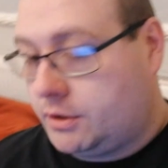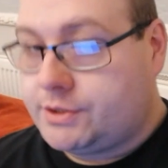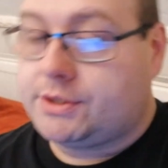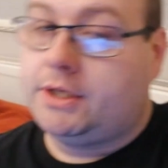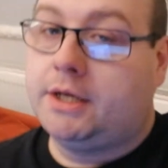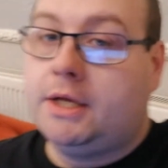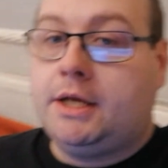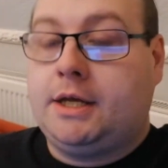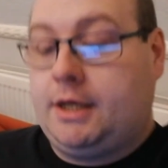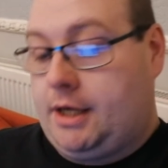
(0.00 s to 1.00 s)
So
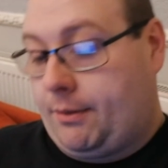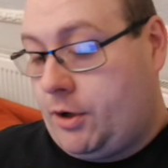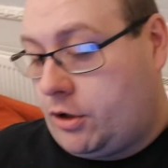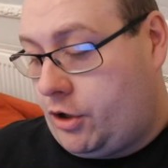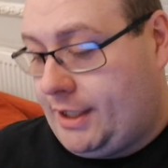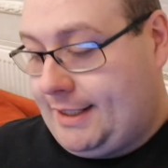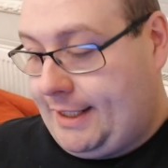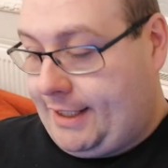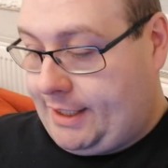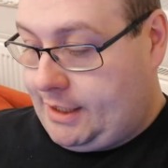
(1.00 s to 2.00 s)
I'm not going to
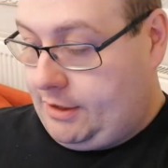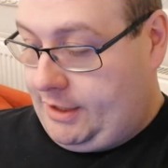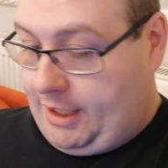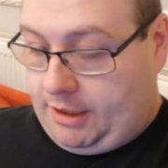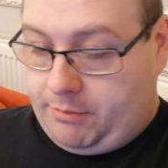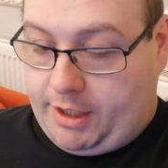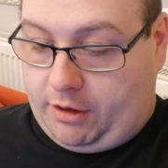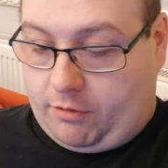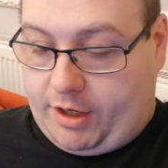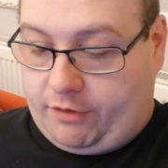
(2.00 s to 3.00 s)
link the email
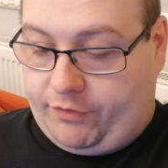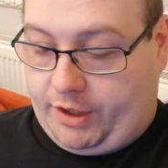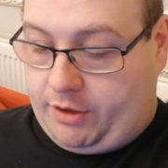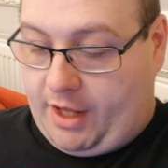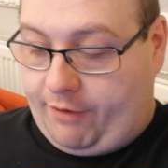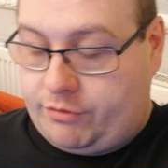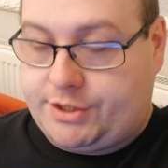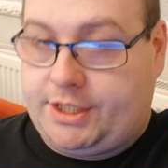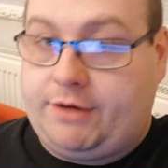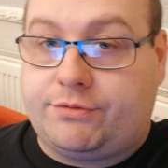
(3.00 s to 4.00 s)
or anything that I've
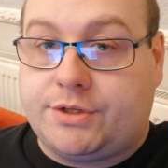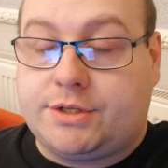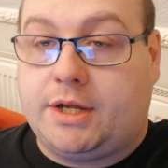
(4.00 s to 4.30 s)
received.